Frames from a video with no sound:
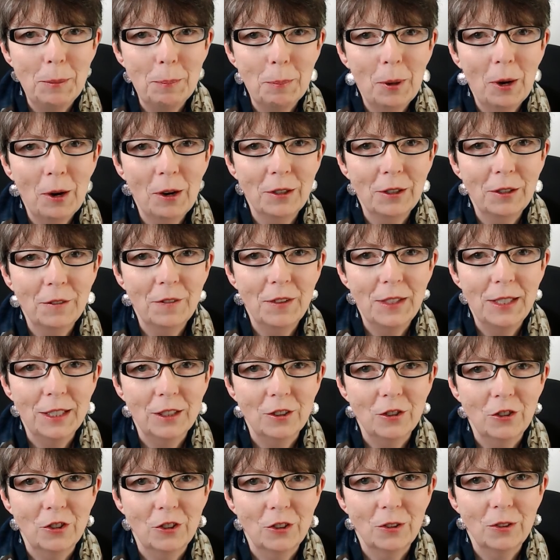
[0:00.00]
part of the
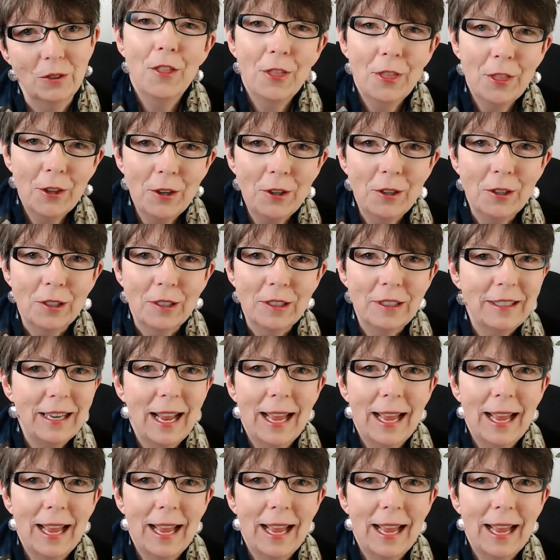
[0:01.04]
issue. Third,